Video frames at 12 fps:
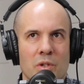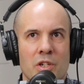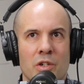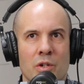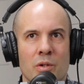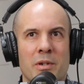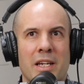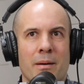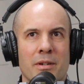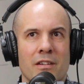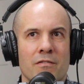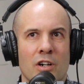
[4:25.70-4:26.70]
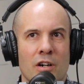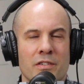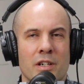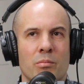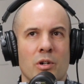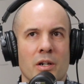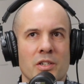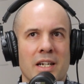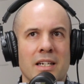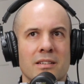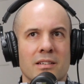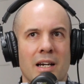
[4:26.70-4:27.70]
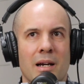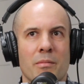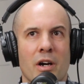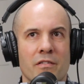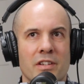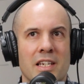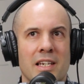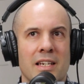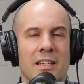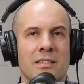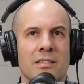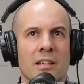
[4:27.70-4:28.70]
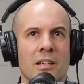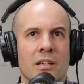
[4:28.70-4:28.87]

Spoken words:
you becoming involved in a project over the years,